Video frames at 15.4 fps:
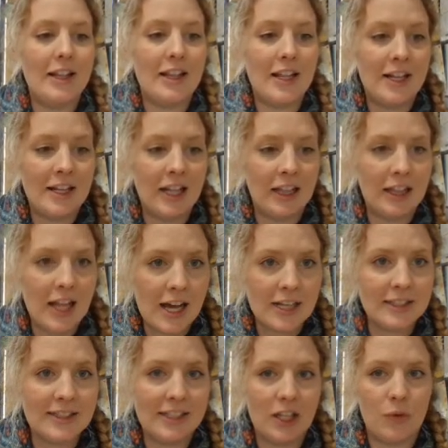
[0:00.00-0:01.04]
Then the
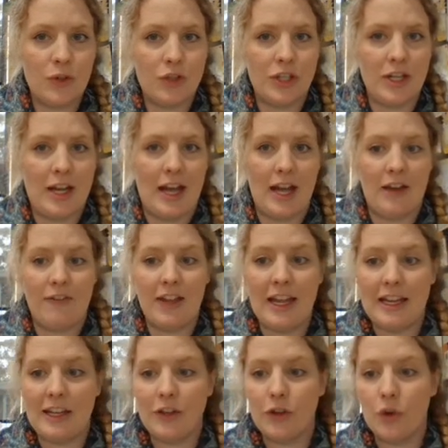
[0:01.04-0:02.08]
last thing I want you to have
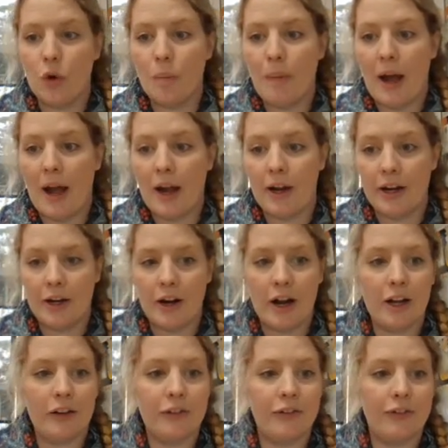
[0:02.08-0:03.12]
in your
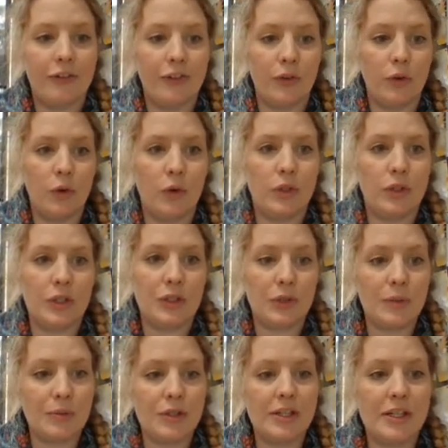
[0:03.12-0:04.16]
paragraph for
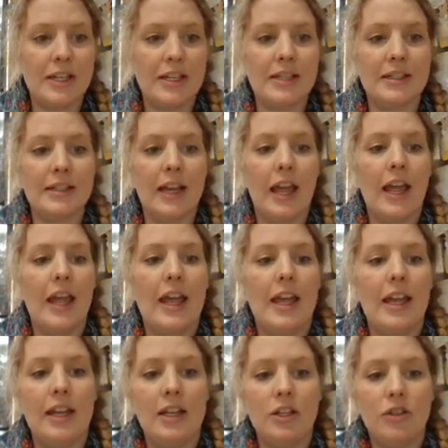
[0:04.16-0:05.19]
description is
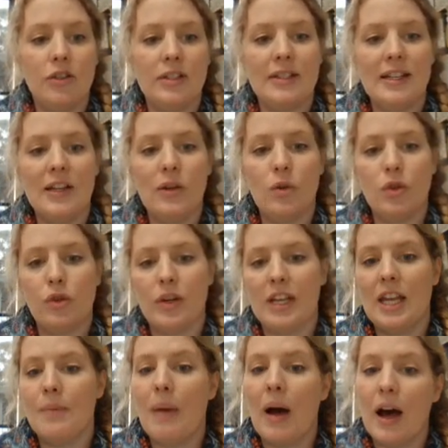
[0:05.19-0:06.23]
interesting or
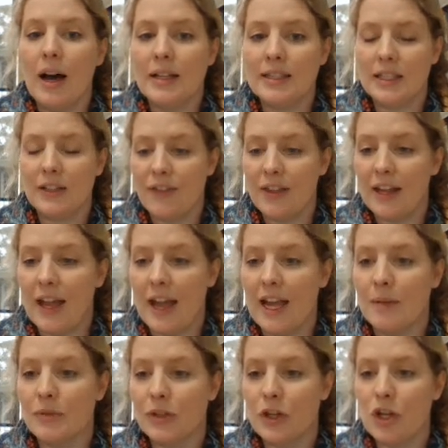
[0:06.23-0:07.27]
tricky parts of the
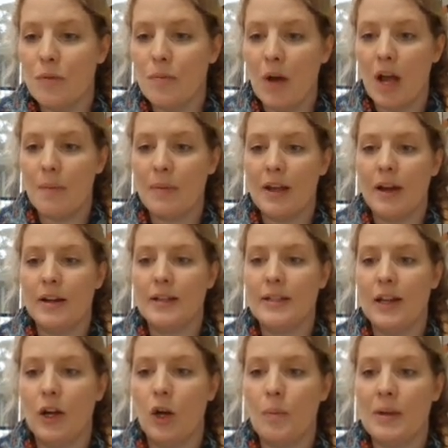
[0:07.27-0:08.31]
game. So you might be able to
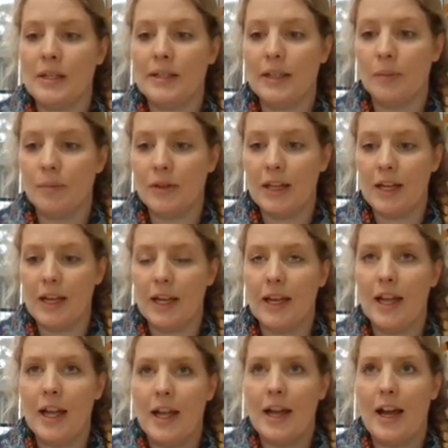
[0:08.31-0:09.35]
tell me
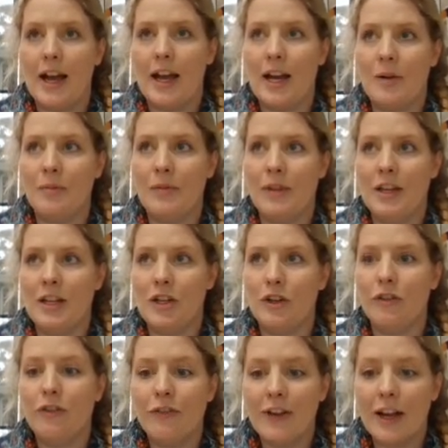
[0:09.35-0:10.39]
something that
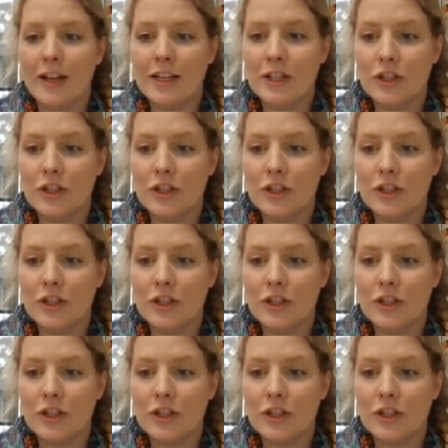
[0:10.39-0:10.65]
you found